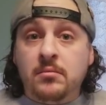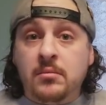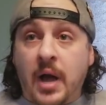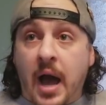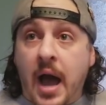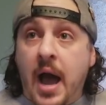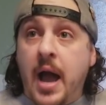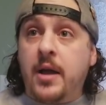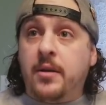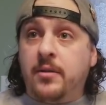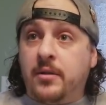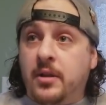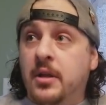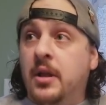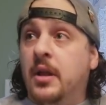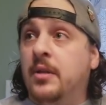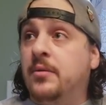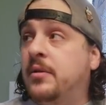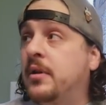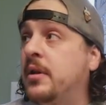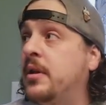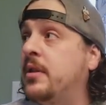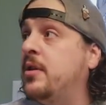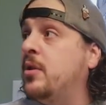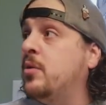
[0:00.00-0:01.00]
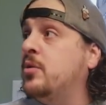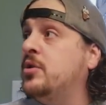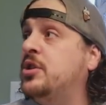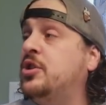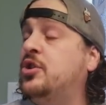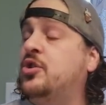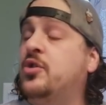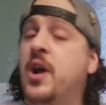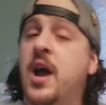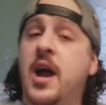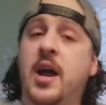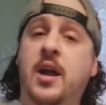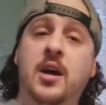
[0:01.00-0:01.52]
There was a
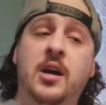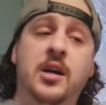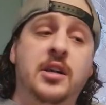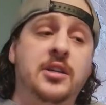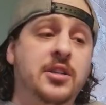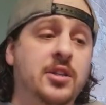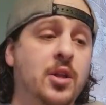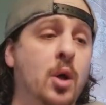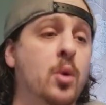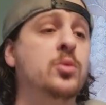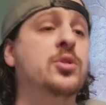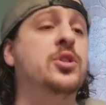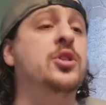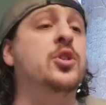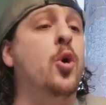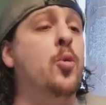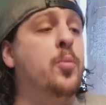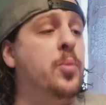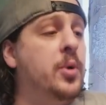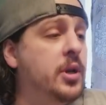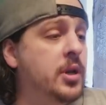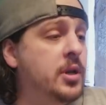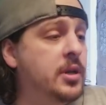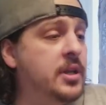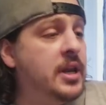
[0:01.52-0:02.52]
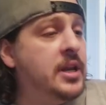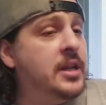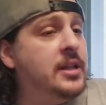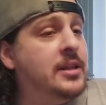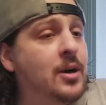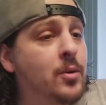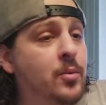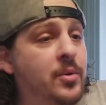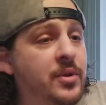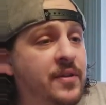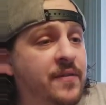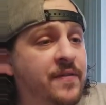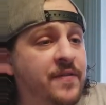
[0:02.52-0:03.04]
track, Stone Stupid, that he did
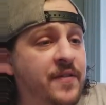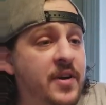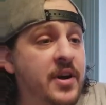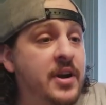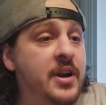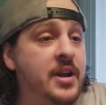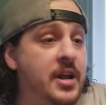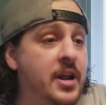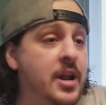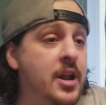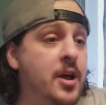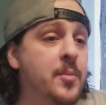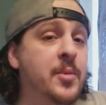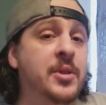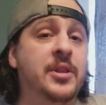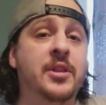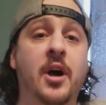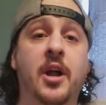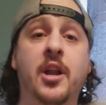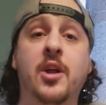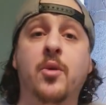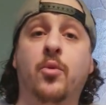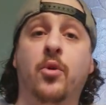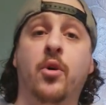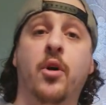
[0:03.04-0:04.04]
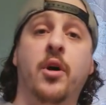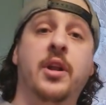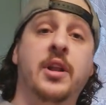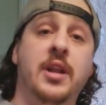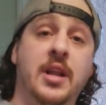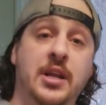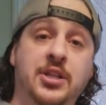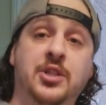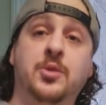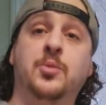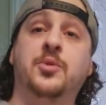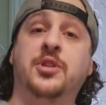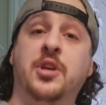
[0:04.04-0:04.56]
with Infinity, and him and Duddy were on it, and
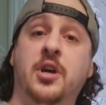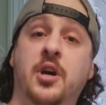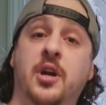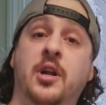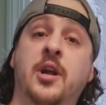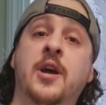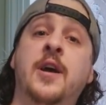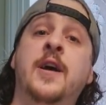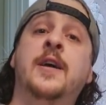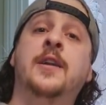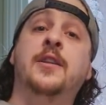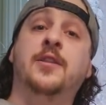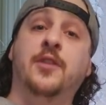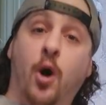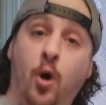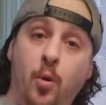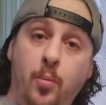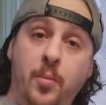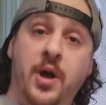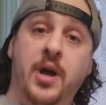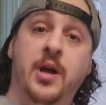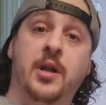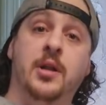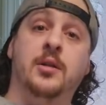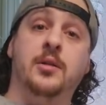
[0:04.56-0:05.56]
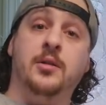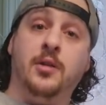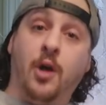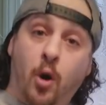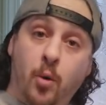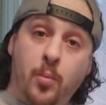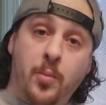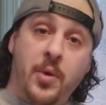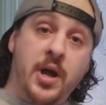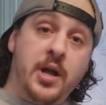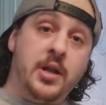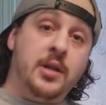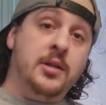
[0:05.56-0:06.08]
that shit was good. Dope man.
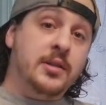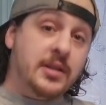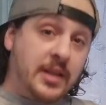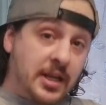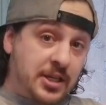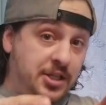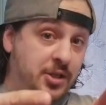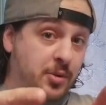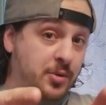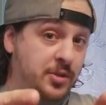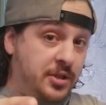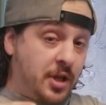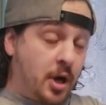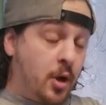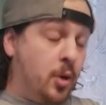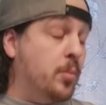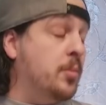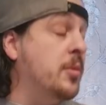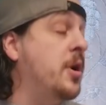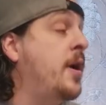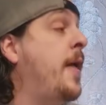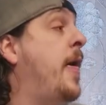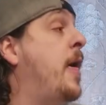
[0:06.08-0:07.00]
That shit was dope.